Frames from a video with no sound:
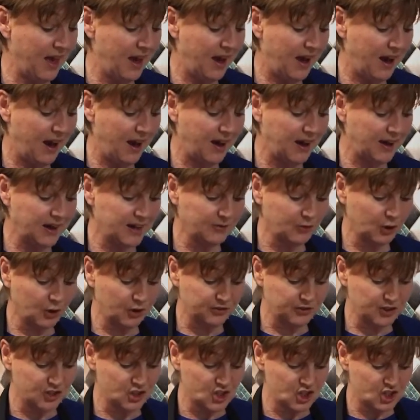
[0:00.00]
I've
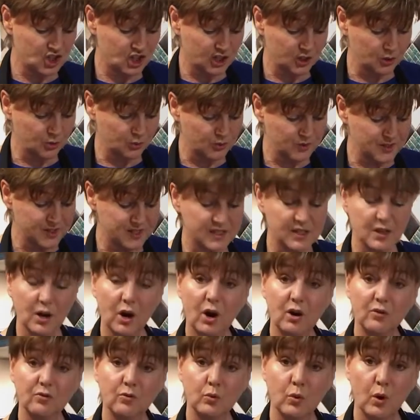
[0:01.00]
got the juice
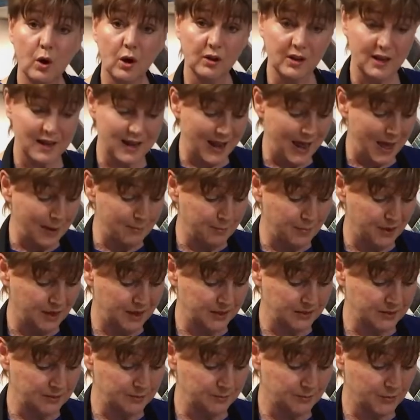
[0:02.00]
of 1
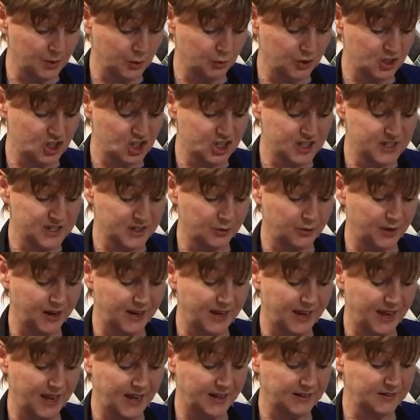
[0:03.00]
lemon, which is going
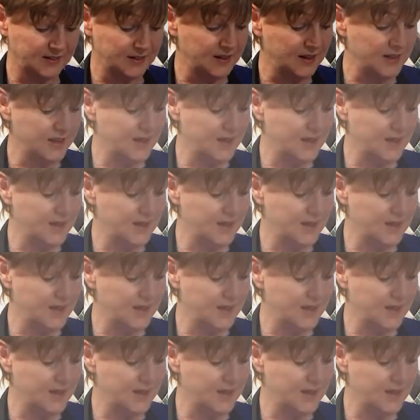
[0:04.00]
in.